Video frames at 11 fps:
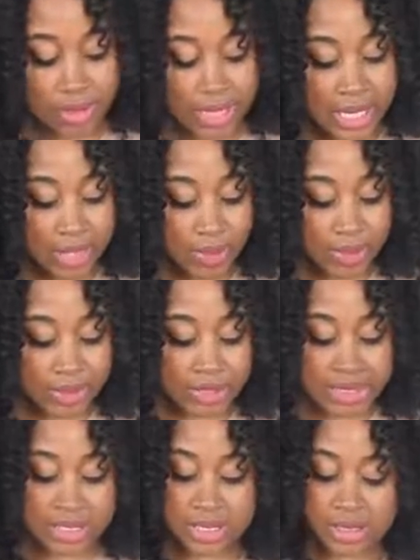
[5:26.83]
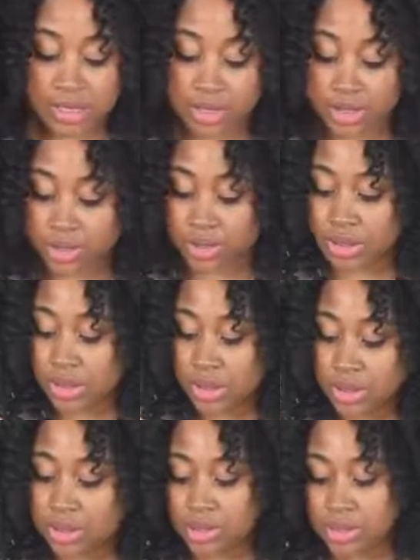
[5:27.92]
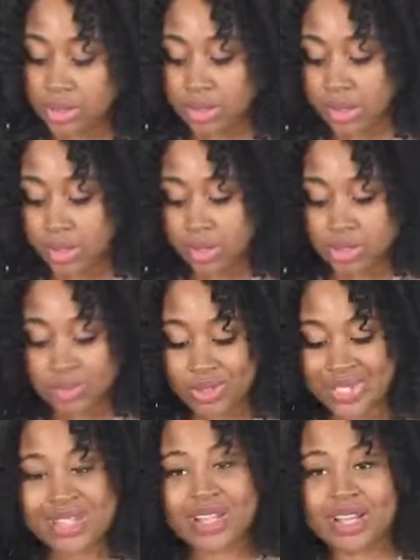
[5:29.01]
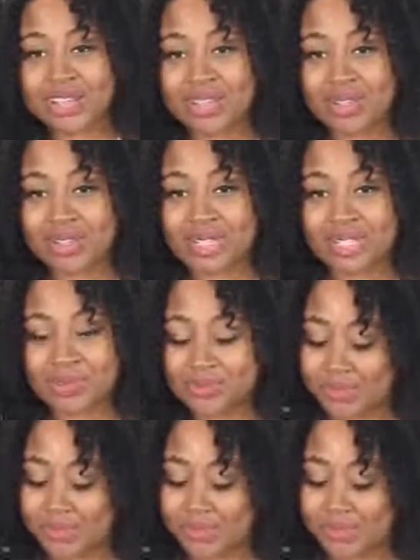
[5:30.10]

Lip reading: Now, when you're seasoning your turkey, do you see that color already?